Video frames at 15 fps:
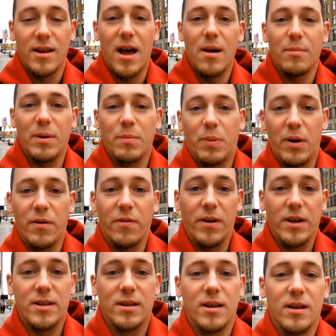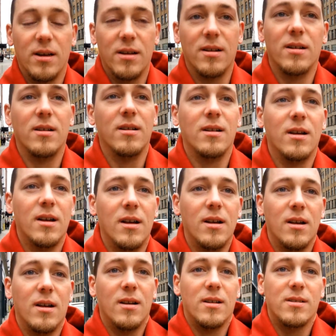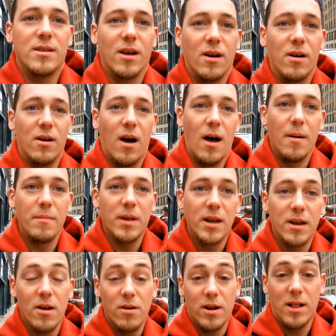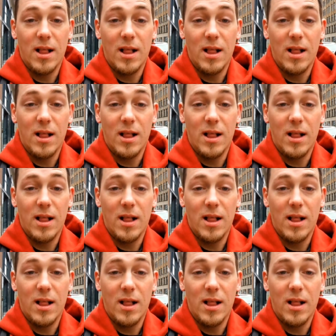and not be perfect. So I'm gonna go to